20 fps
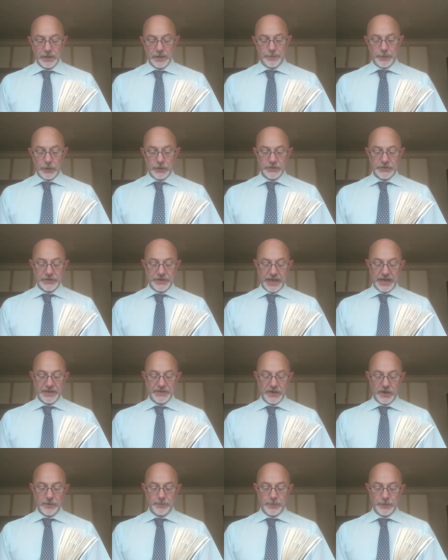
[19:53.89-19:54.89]
The book
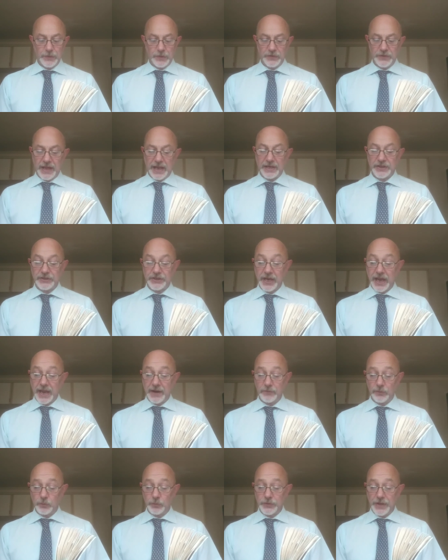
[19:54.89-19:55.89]
stays open on that
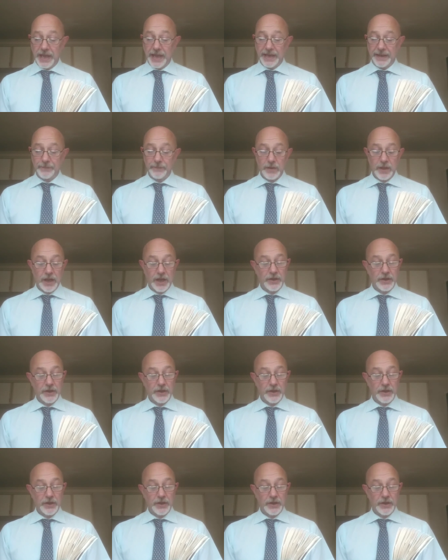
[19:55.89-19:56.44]
chair all day,